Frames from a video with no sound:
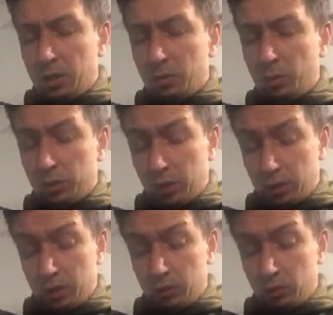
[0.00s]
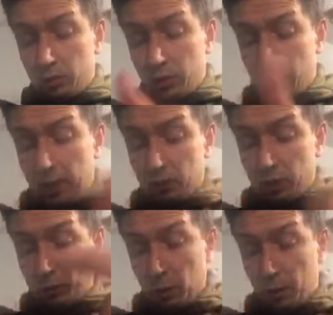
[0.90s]
What did I touch on? So
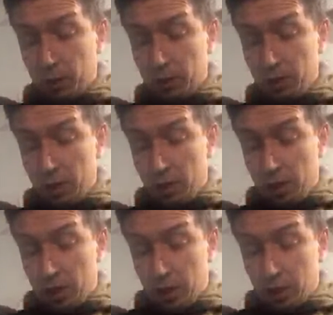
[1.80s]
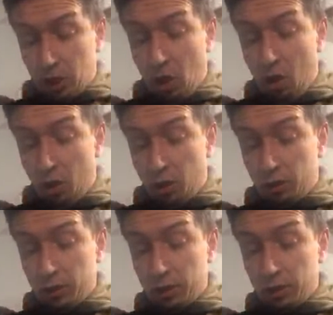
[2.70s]
electrics, plumbing, car,
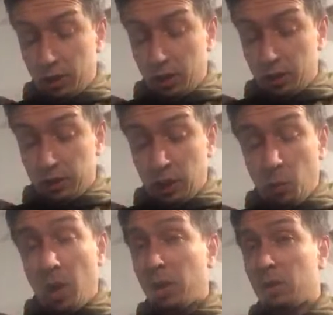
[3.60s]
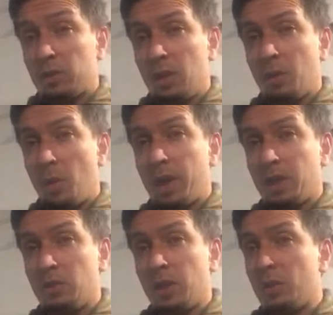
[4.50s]
DIY in
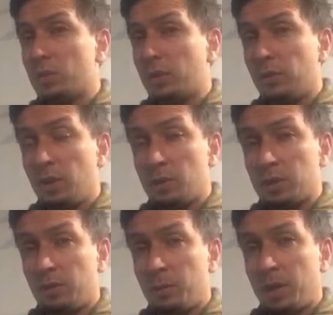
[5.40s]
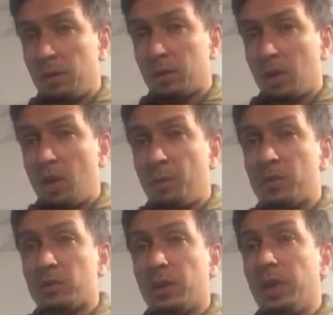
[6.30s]
general. So if you know stuff about
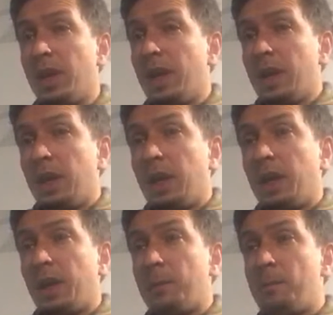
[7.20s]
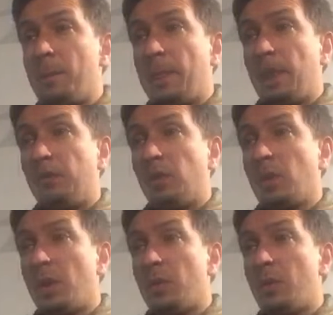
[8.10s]
carpentry, if you
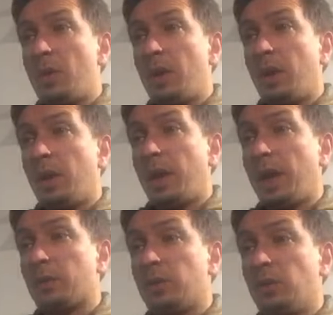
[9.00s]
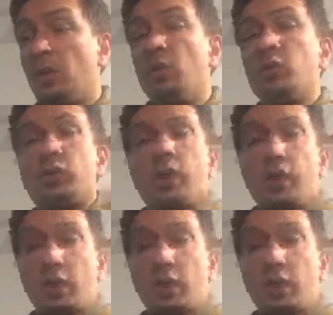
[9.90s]
know how to use